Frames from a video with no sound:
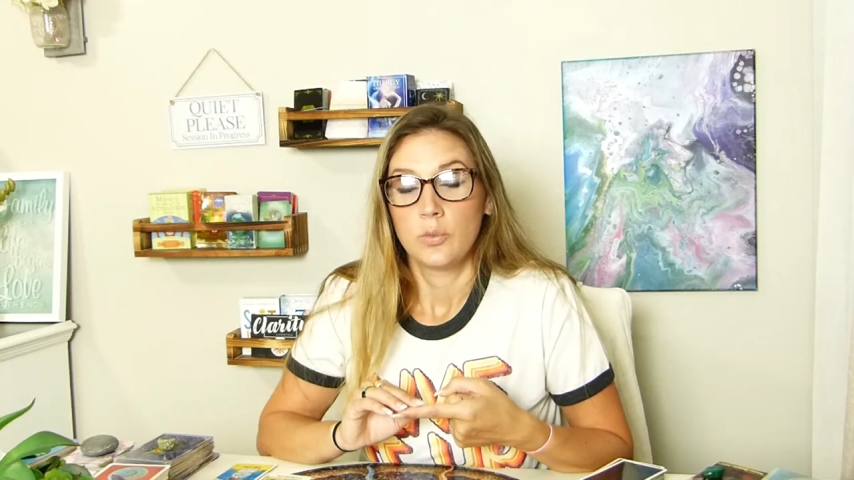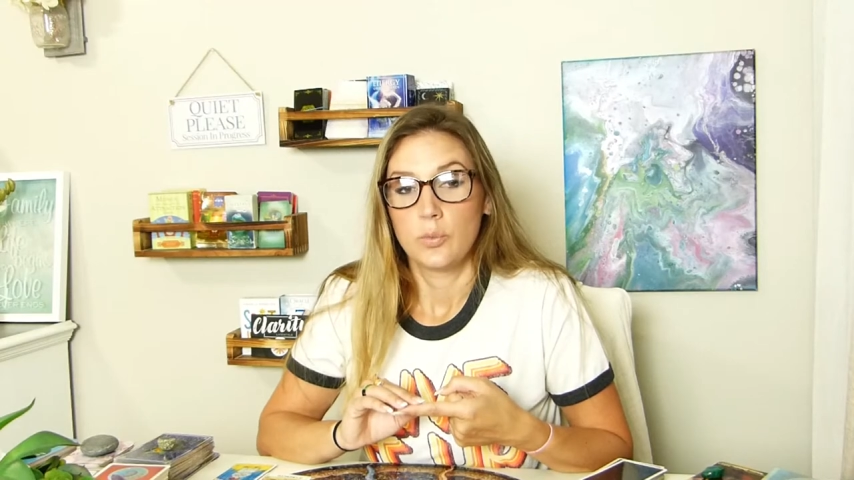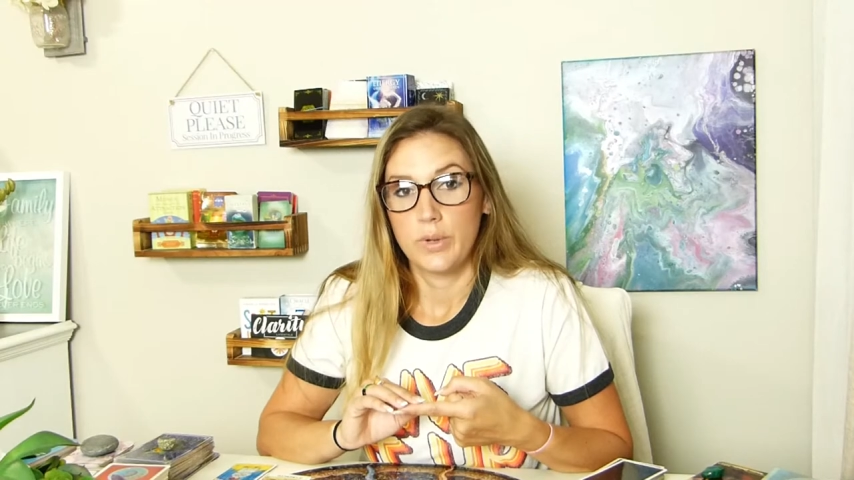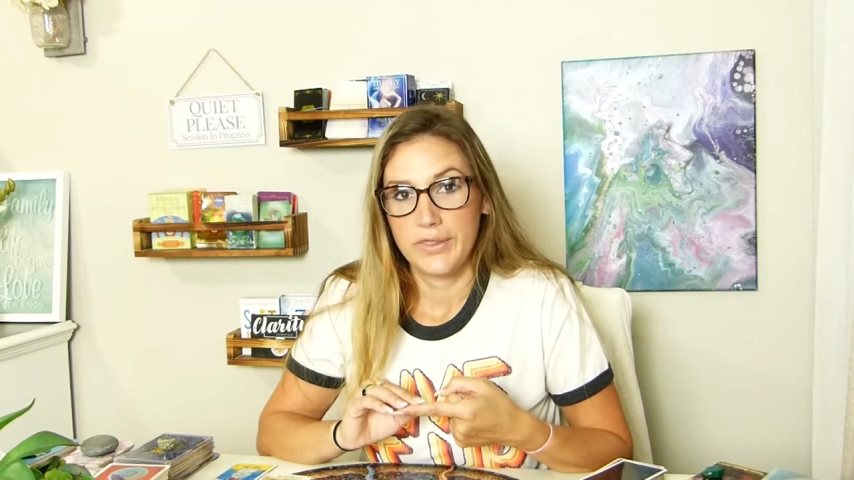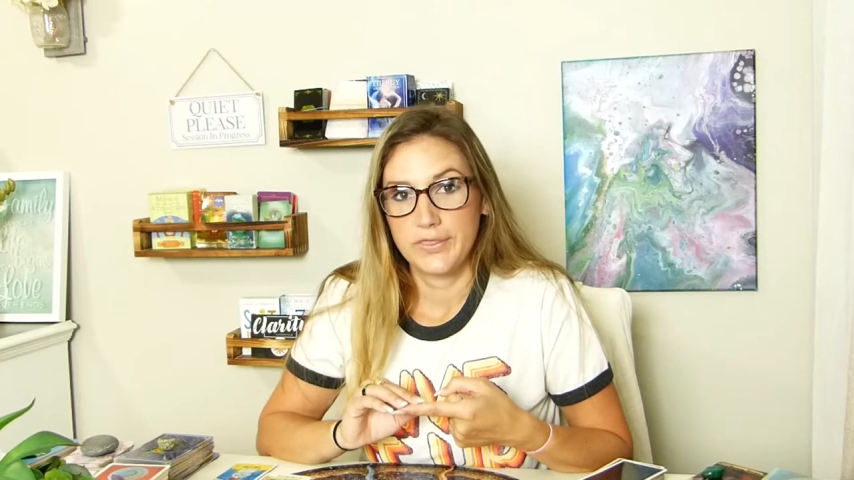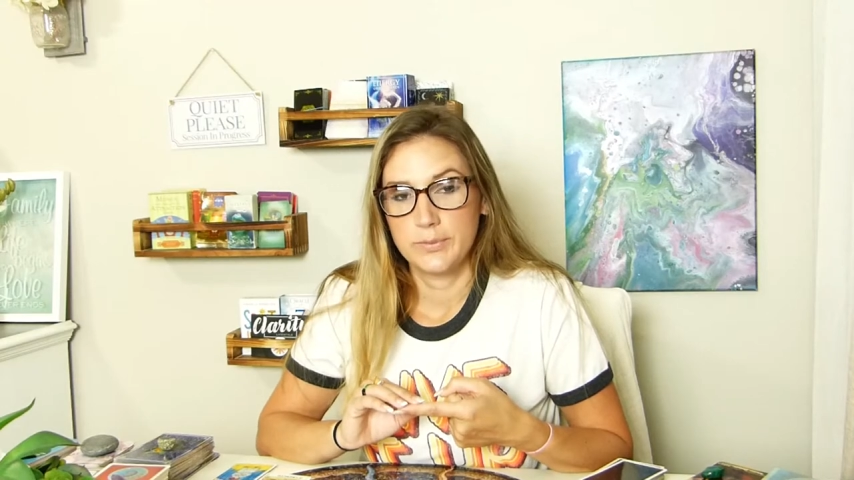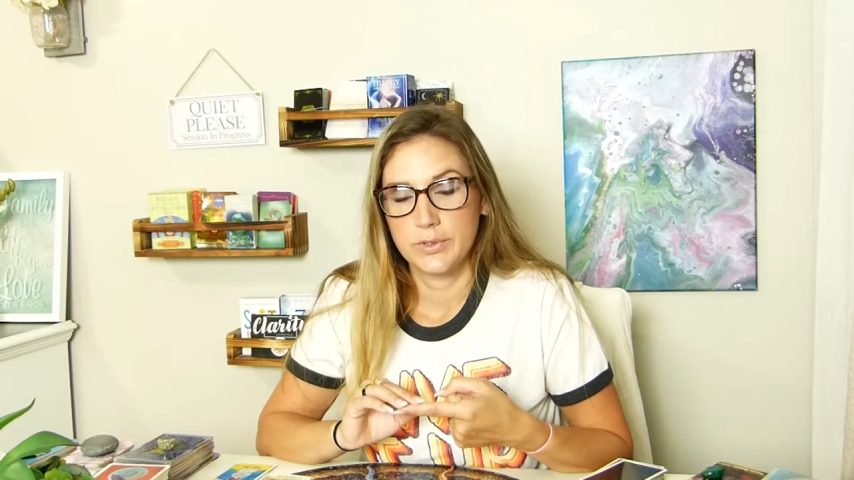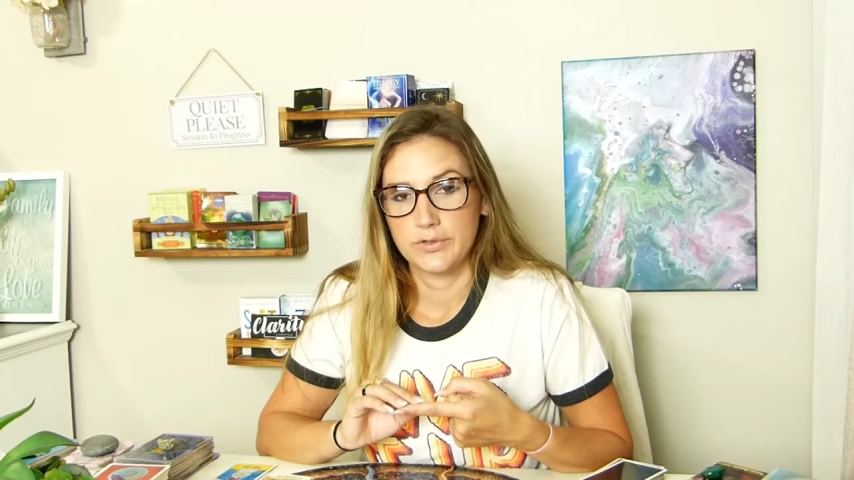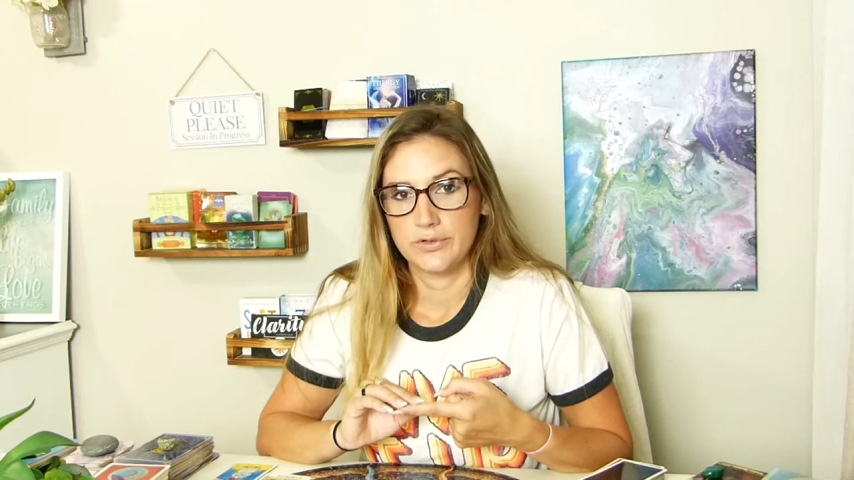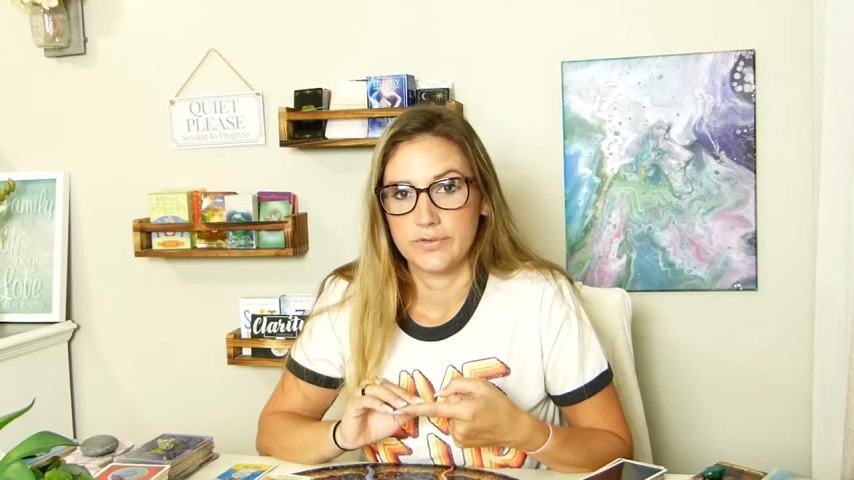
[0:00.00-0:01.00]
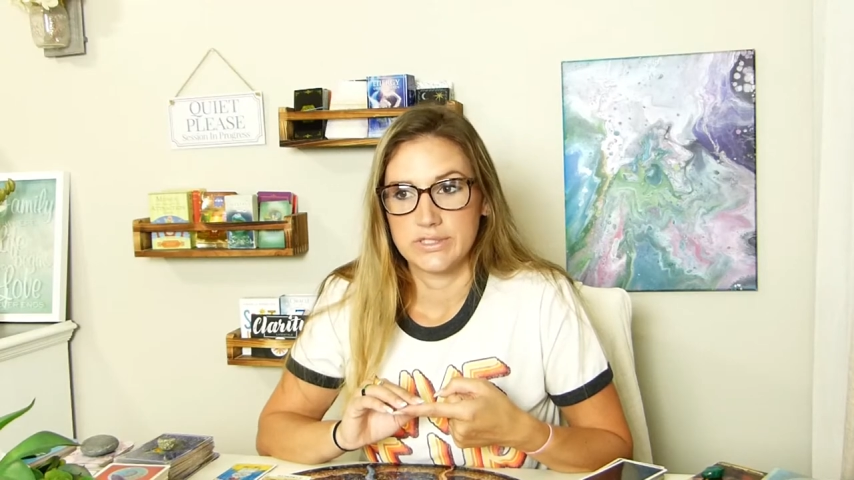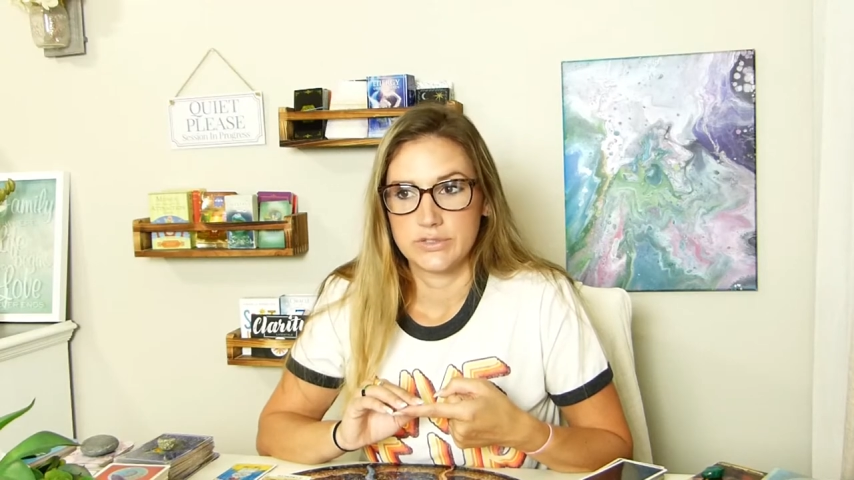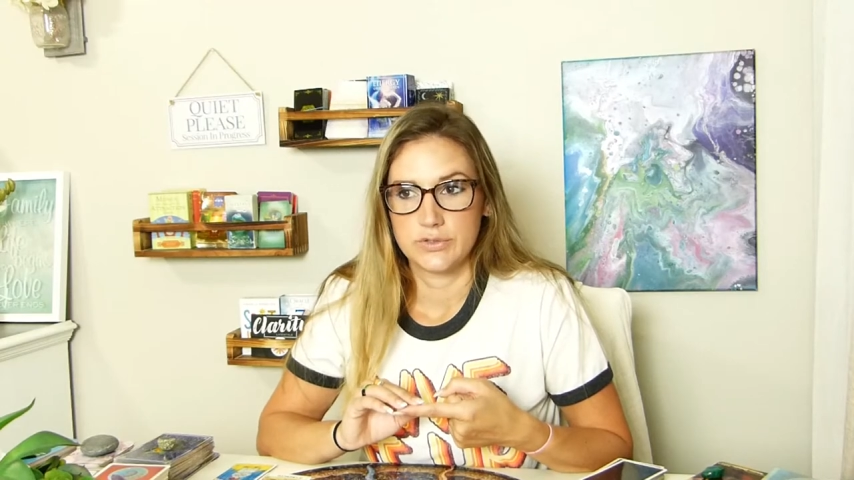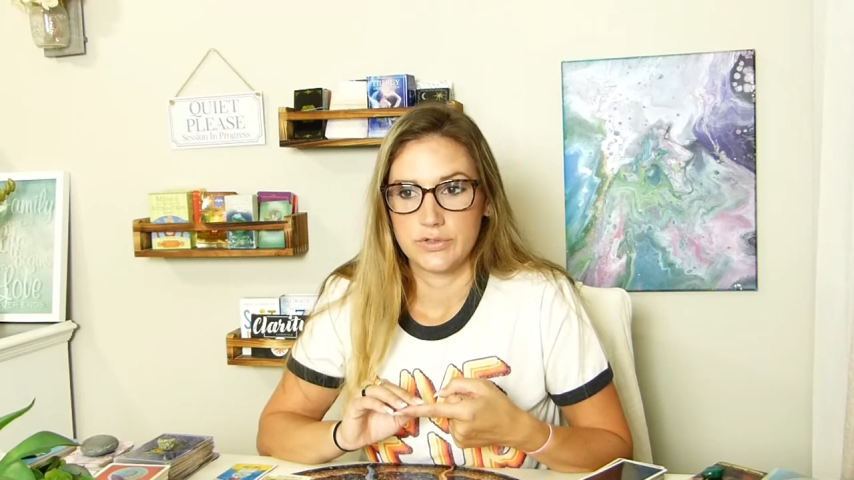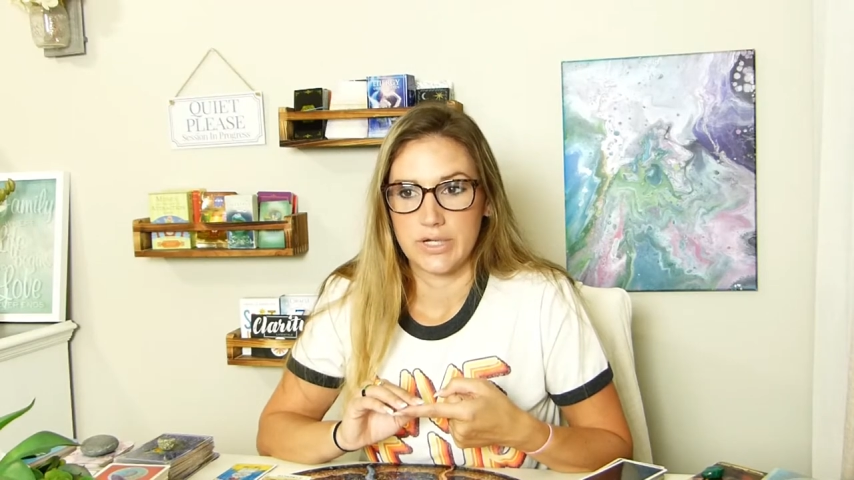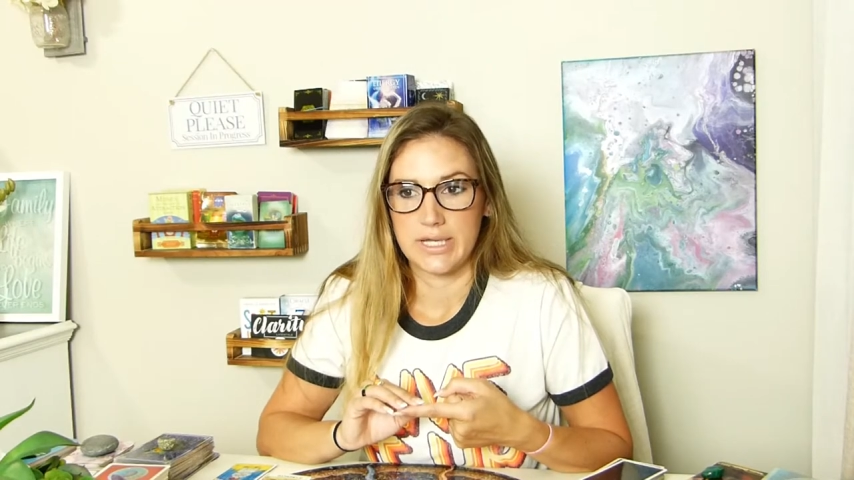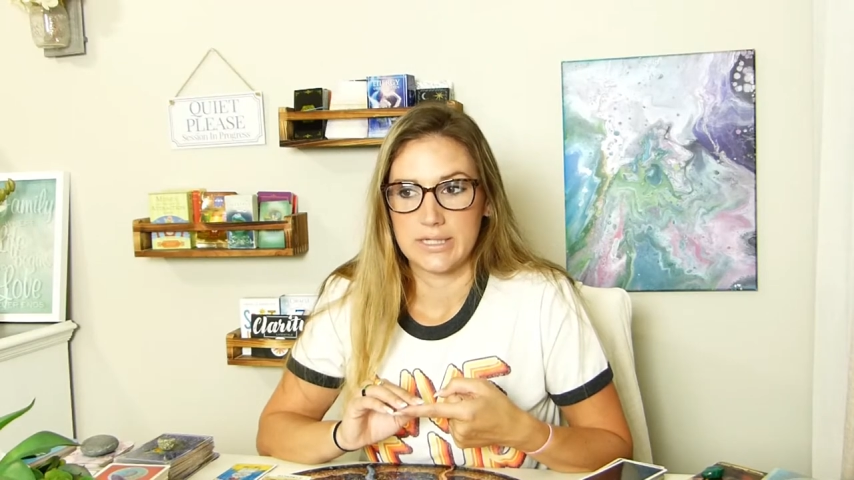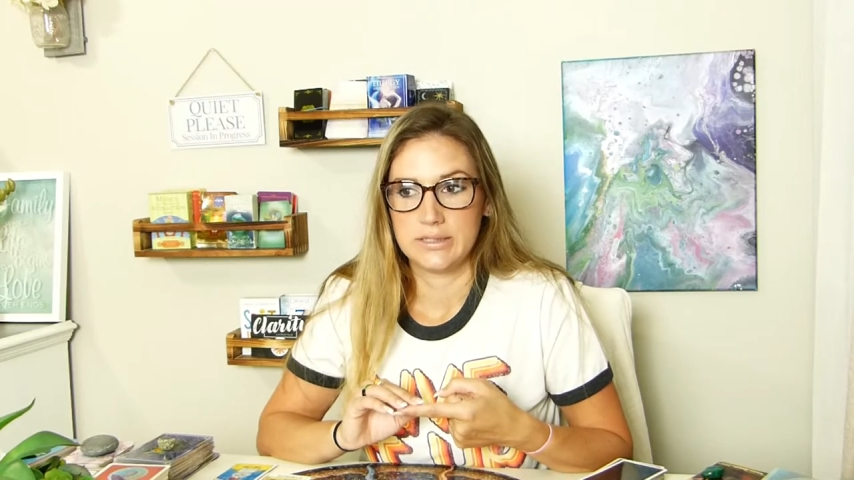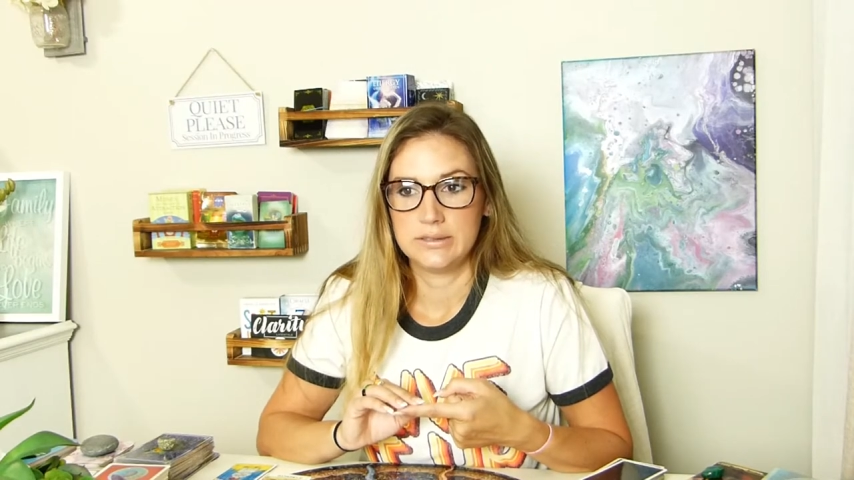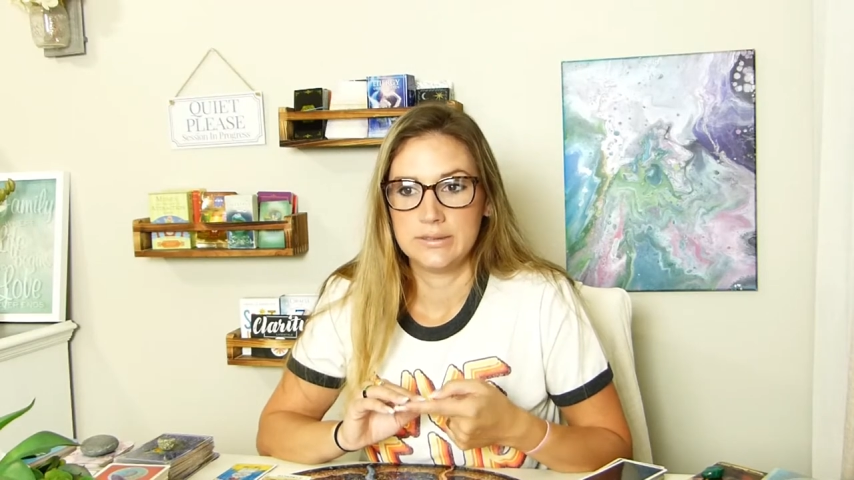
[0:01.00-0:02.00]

with the Mercury retrograde,